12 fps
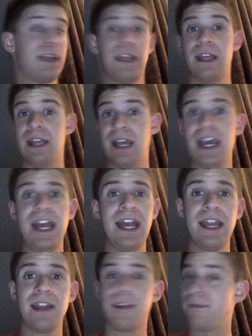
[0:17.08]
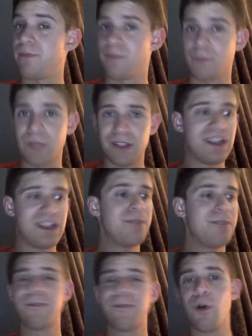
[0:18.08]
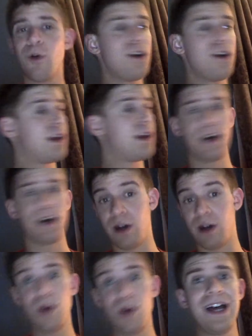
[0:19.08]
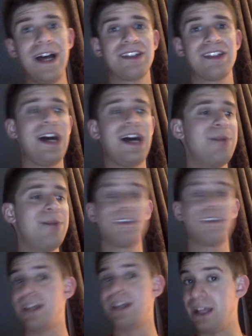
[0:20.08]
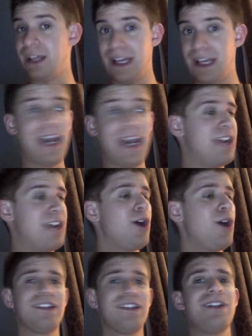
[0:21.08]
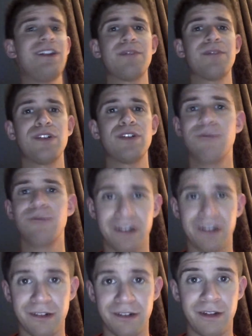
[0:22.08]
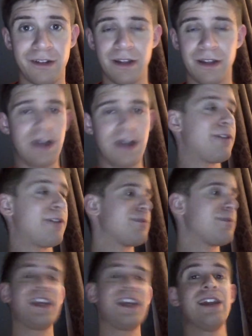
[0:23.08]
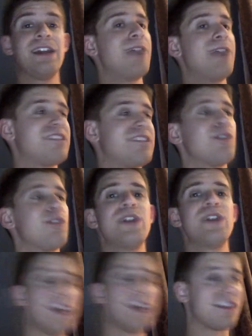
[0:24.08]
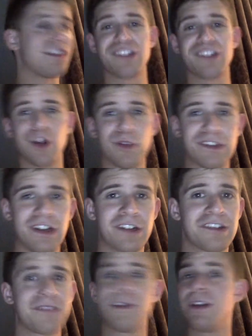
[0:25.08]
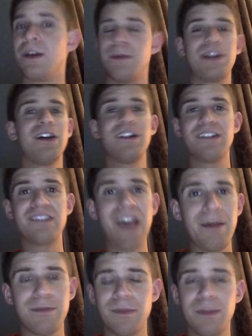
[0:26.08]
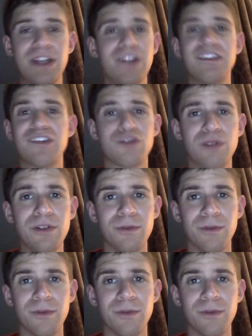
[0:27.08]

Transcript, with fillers: And said it before a whole lot of times, and I know I sound like a broken record uh, from saying every single week that this show sucks because it's because it's true.